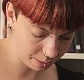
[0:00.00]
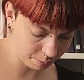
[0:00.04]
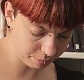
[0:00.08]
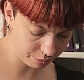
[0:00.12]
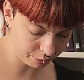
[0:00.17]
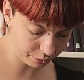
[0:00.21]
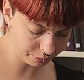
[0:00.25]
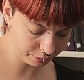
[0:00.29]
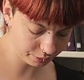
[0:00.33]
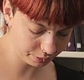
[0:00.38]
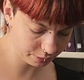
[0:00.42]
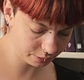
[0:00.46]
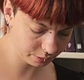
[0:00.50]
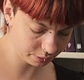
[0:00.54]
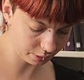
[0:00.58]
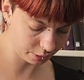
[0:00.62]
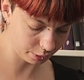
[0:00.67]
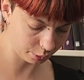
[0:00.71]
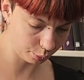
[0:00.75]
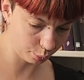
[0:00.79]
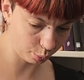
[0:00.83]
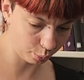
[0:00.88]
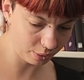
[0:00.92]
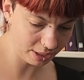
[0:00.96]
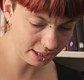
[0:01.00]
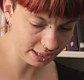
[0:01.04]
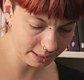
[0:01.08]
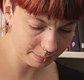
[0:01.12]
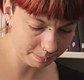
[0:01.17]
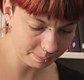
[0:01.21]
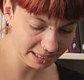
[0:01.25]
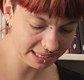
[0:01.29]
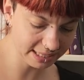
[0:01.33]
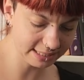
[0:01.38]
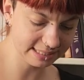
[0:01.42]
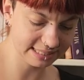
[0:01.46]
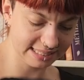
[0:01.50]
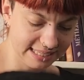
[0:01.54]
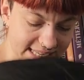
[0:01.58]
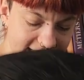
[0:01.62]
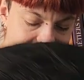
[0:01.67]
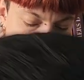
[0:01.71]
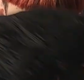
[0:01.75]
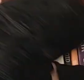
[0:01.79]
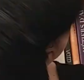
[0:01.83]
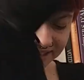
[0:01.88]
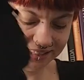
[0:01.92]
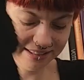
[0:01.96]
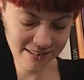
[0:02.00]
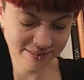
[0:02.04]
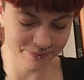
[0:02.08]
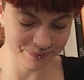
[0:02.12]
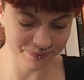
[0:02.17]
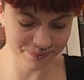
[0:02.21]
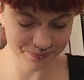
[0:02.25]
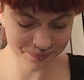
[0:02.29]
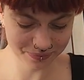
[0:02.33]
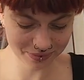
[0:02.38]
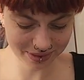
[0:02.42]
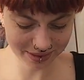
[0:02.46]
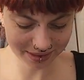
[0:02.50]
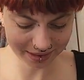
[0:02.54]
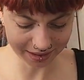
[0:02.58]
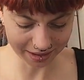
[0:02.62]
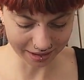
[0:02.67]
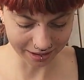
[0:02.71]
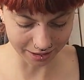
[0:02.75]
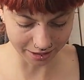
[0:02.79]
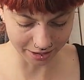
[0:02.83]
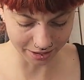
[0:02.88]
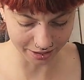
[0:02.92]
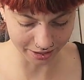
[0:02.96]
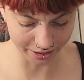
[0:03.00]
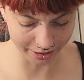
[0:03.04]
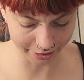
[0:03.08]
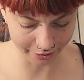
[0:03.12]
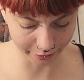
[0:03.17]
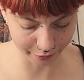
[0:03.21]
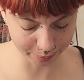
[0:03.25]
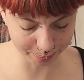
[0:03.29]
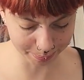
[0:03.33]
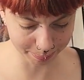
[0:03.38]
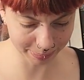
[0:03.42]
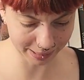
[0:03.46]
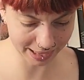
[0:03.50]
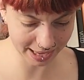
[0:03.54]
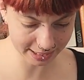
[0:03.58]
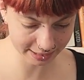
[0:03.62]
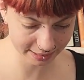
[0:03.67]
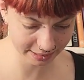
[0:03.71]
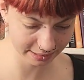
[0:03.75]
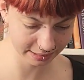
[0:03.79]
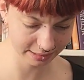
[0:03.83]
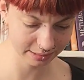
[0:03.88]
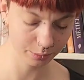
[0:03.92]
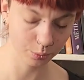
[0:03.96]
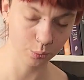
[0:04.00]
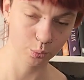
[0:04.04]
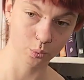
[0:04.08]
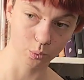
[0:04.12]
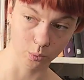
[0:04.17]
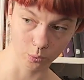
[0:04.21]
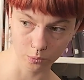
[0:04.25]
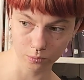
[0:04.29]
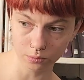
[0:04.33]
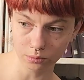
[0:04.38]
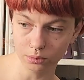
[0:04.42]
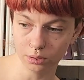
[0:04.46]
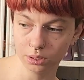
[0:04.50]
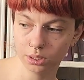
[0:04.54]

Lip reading: bought a really big skein of black wool.